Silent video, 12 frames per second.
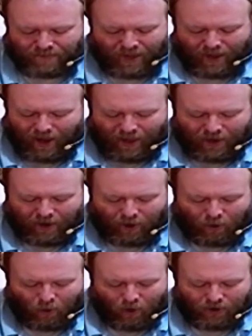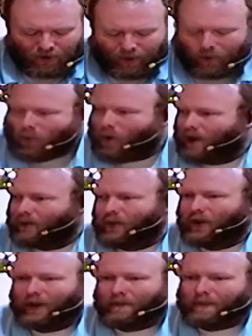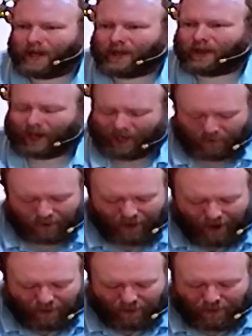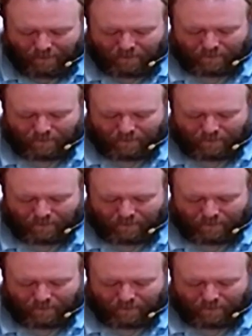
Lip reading: And they are wondering, what will it be like without them?